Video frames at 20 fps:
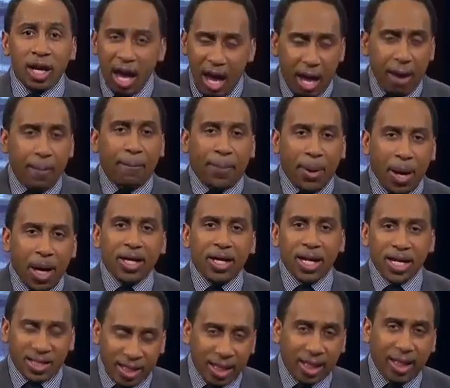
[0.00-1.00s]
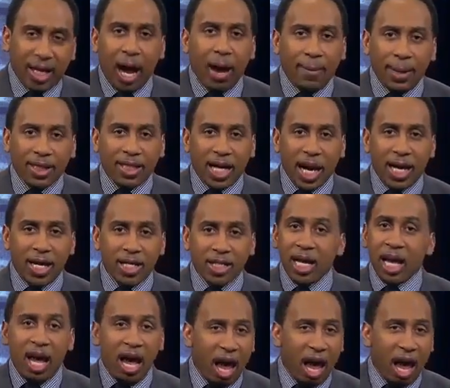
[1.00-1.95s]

and pundits and commentators